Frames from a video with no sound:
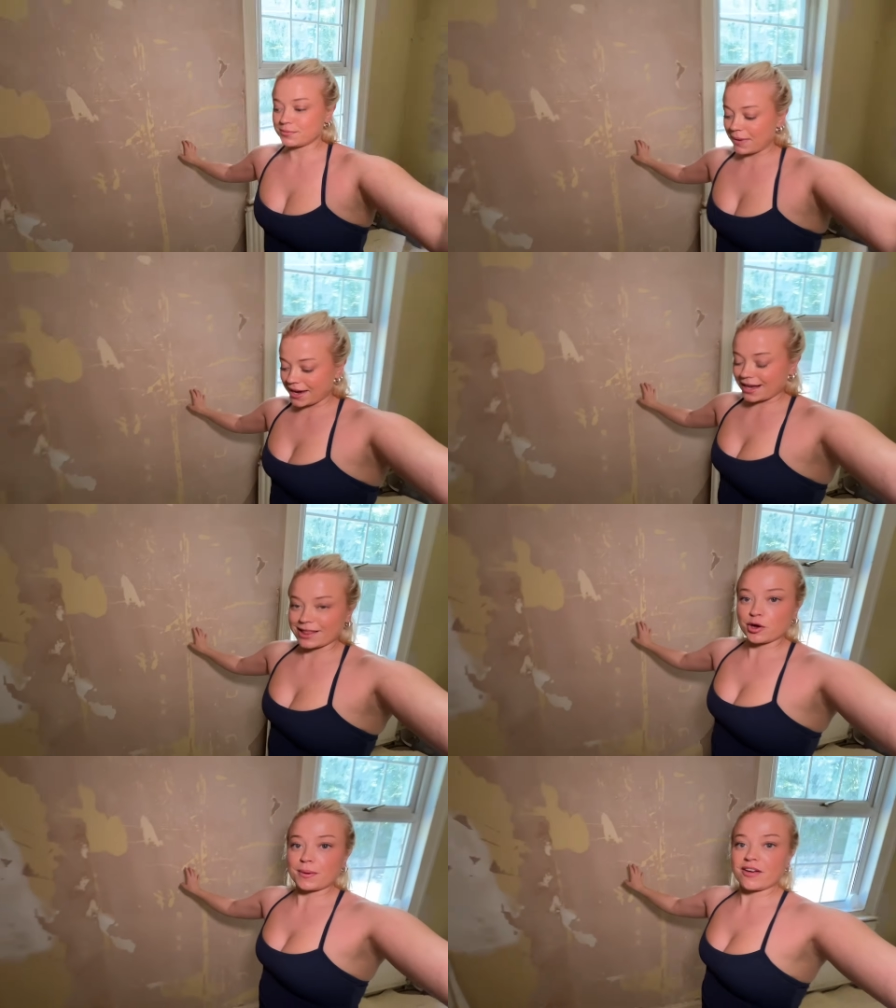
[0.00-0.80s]
made a
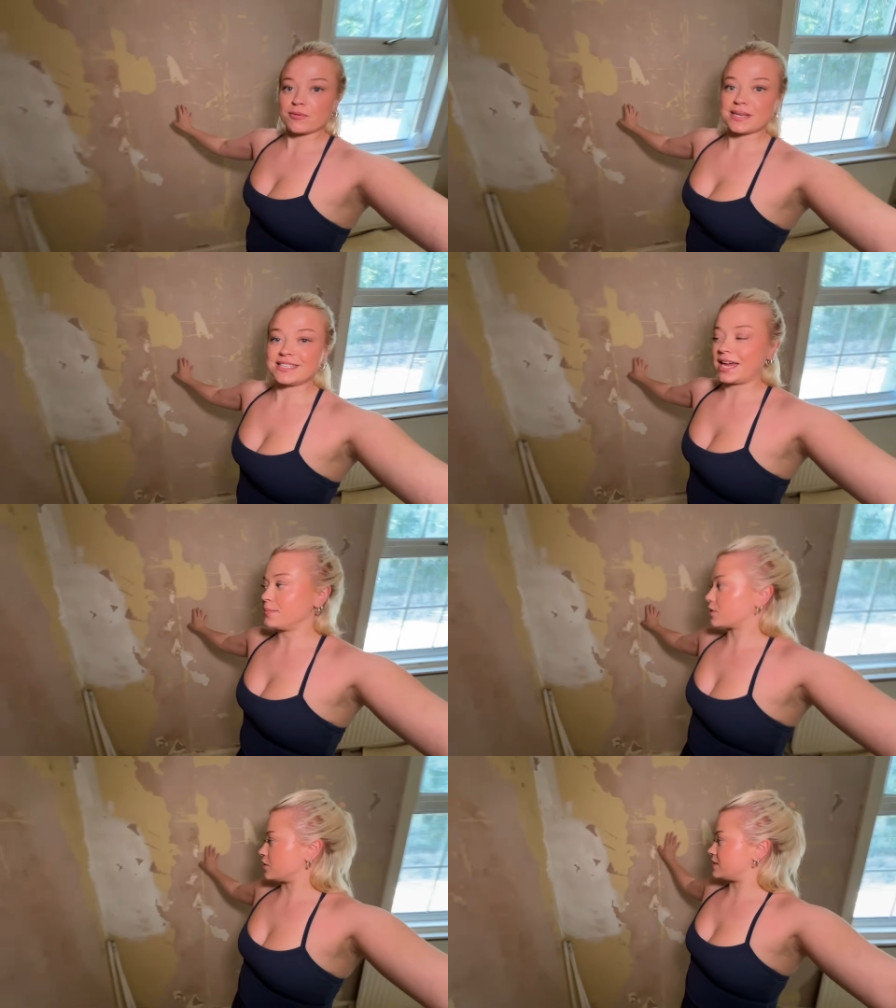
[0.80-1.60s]
little bit of a mistake
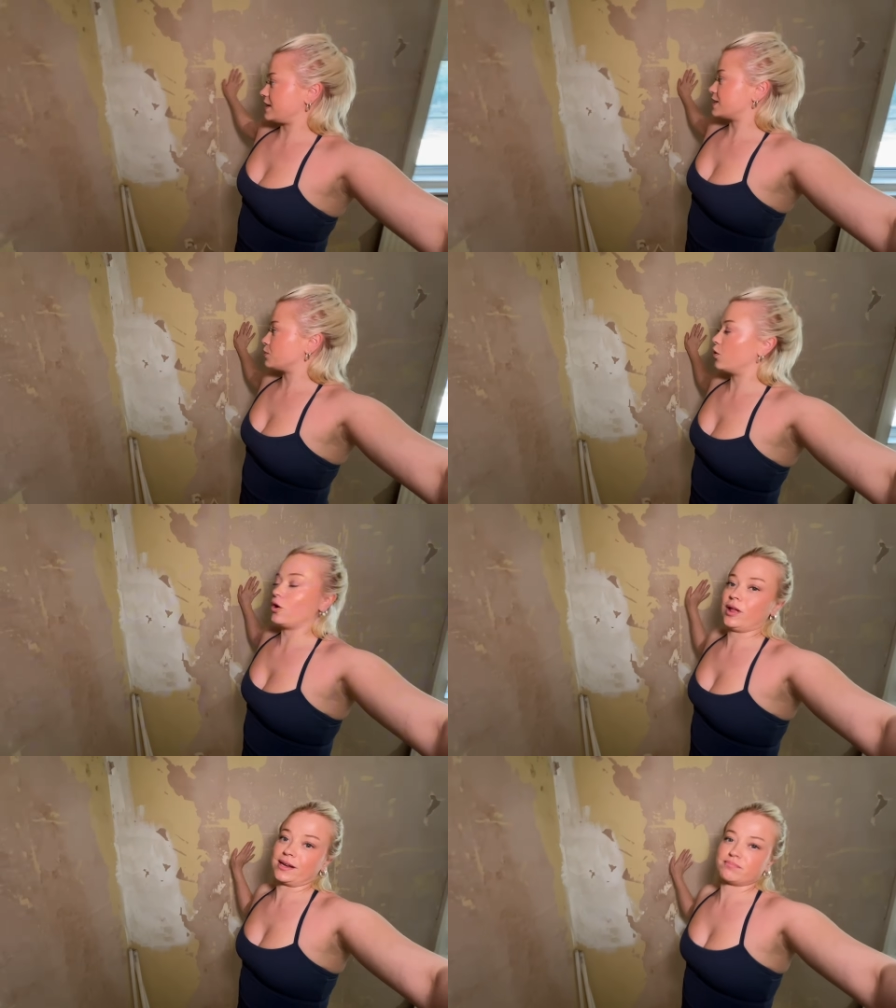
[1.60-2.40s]
because this
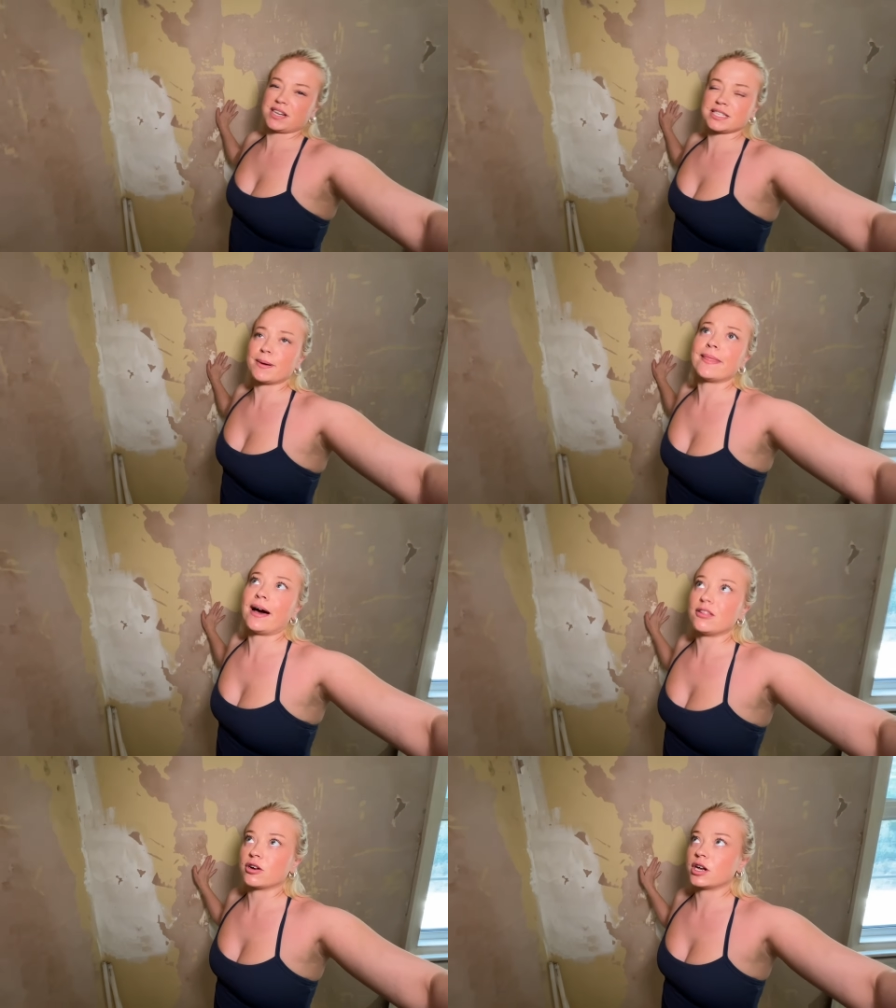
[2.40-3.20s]
wall, I didn't spend
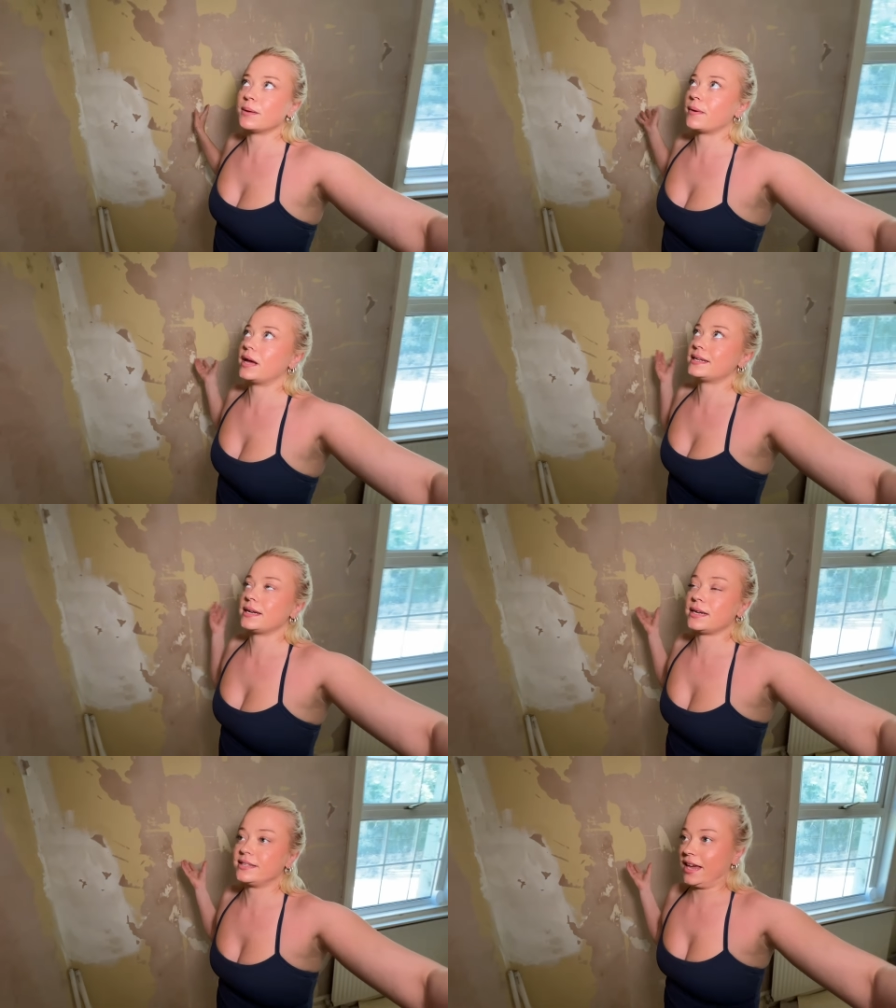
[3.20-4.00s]
that long on it, but it didn't
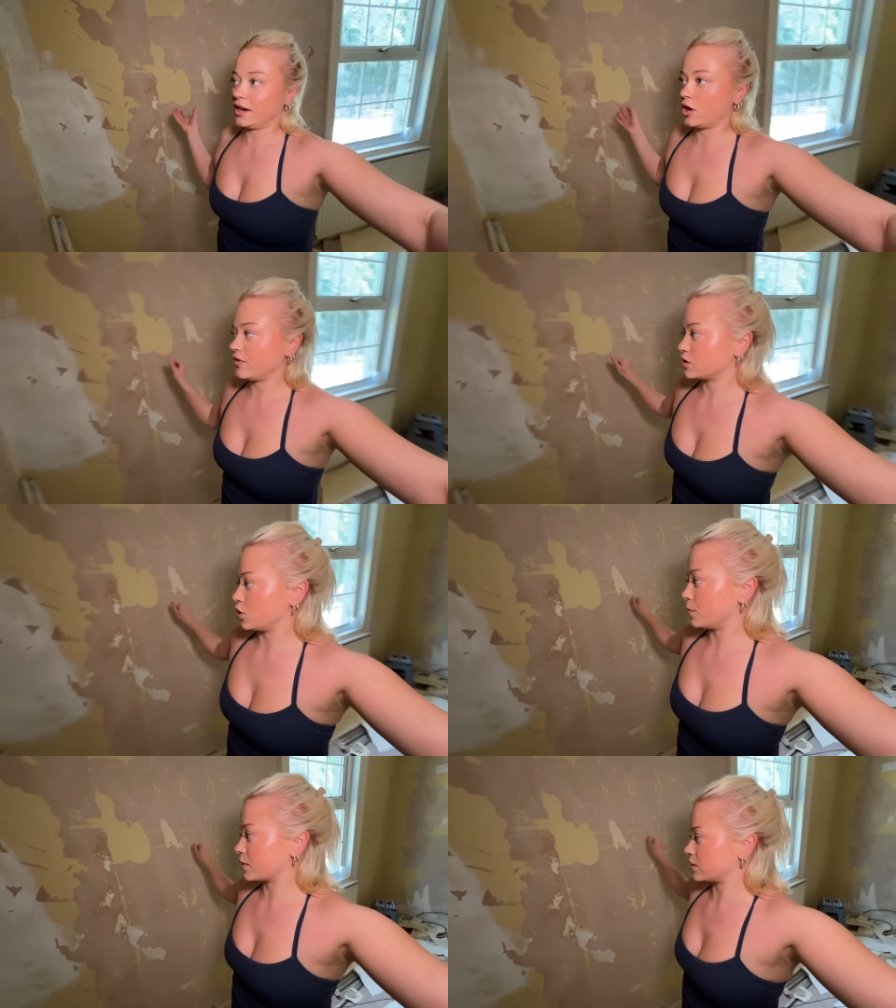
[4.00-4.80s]
need taking off at
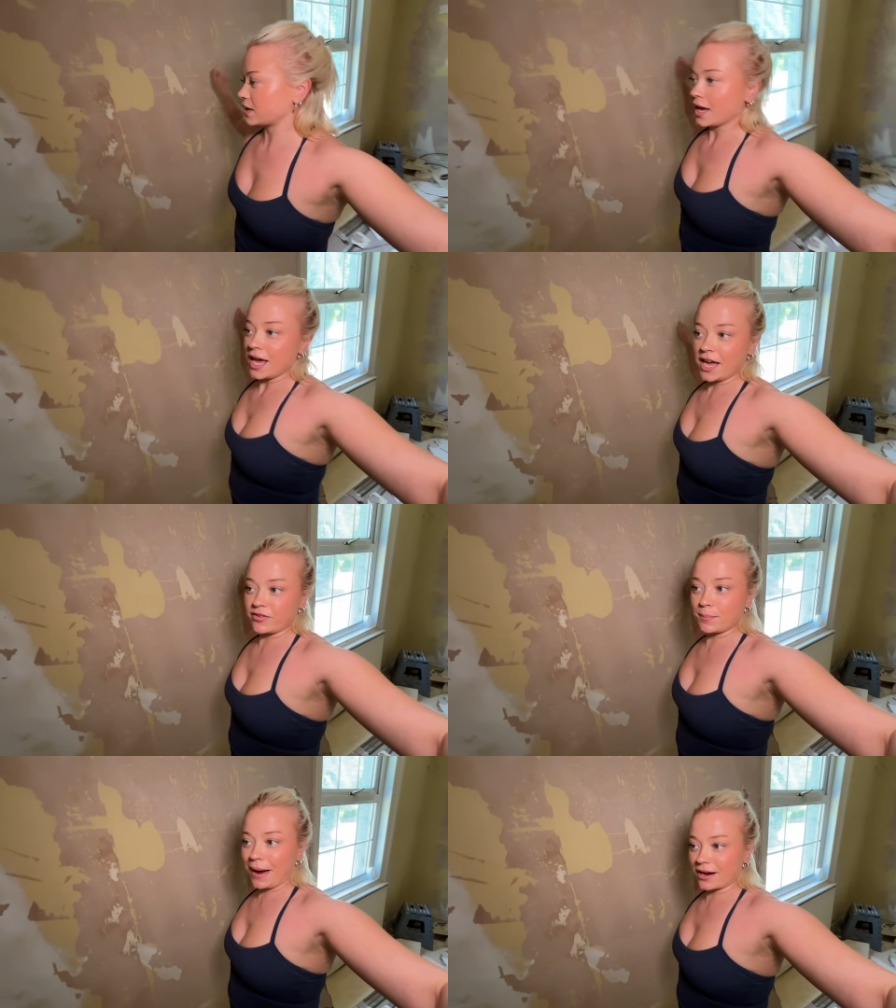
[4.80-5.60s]
all, because if
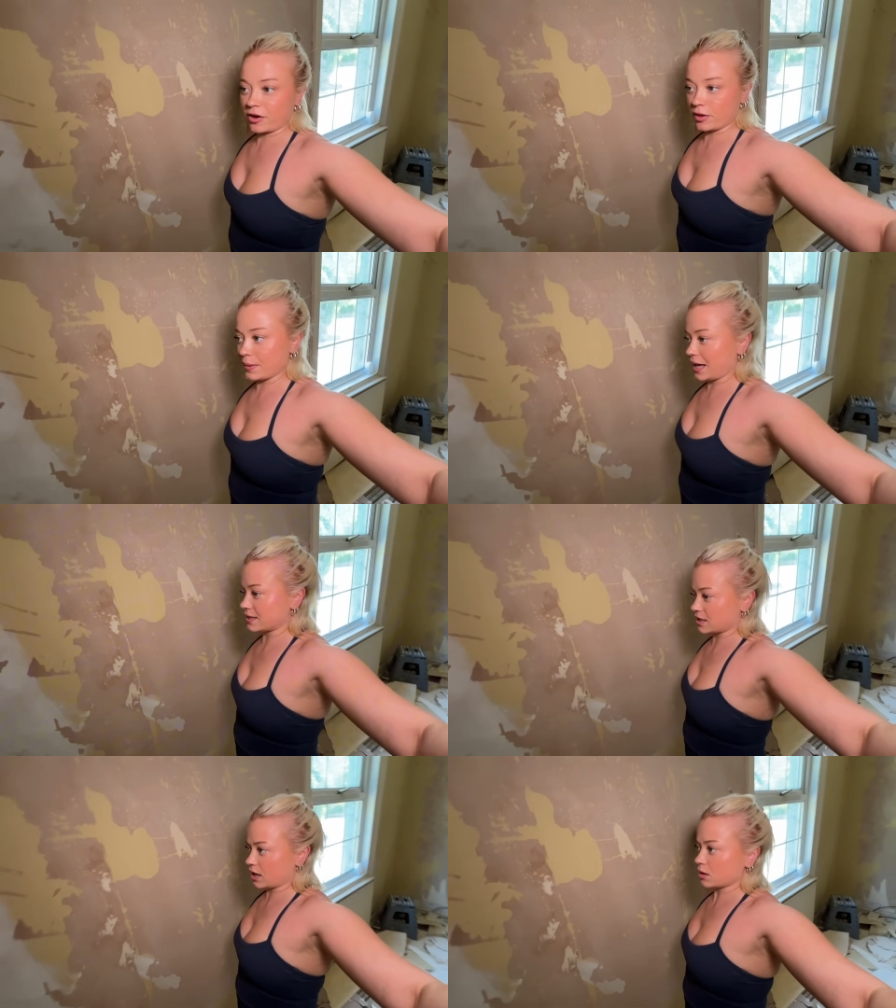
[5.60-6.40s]
you bang on the
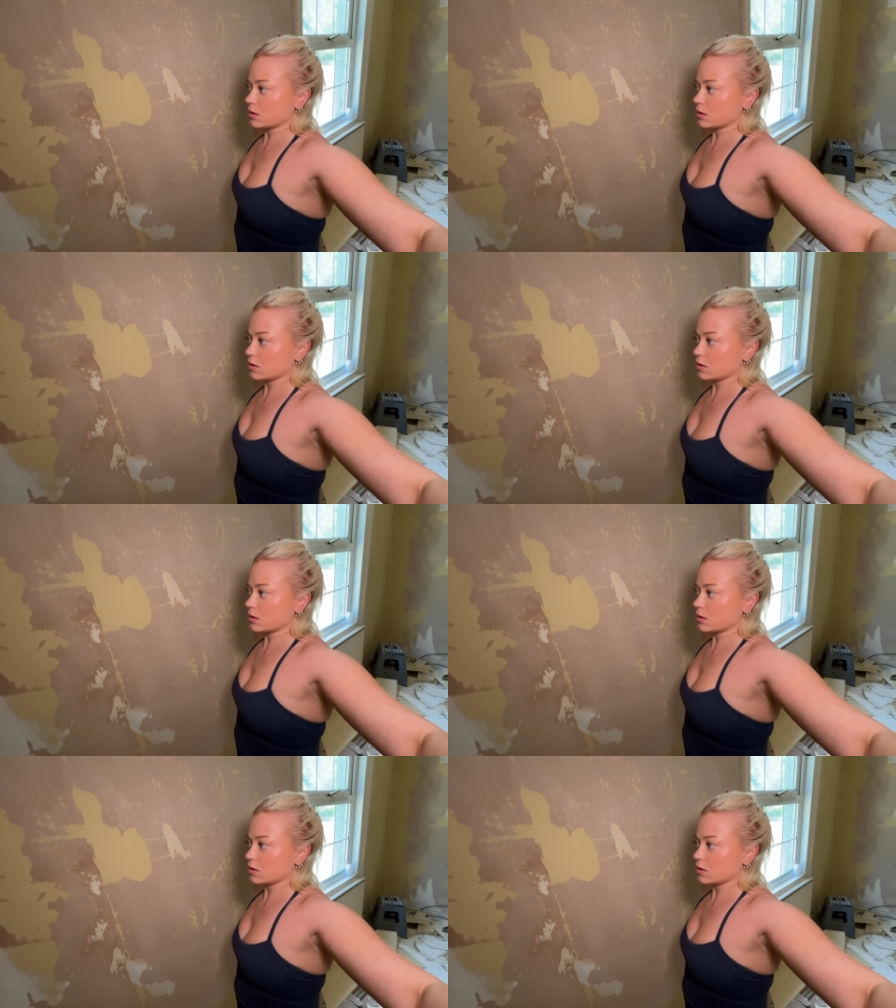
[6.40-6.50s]
plaster,